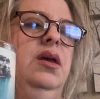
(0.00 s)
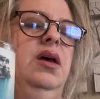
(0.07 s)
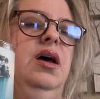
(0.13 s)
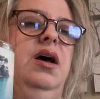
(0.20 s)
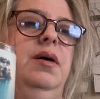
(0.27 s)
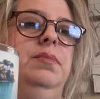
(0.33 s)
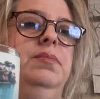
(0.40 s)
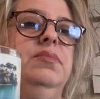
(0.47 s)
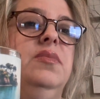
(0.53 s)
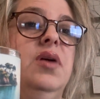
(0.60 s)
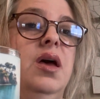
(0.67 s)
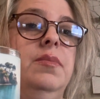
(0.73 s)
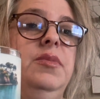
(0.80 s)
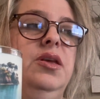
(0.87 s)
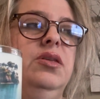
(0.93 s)

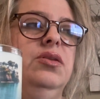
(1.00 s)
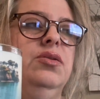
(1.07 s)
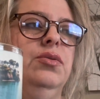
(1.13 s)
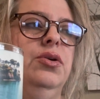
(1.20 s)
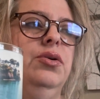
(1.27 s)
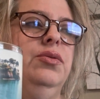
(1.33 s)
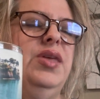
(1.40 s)
coming through.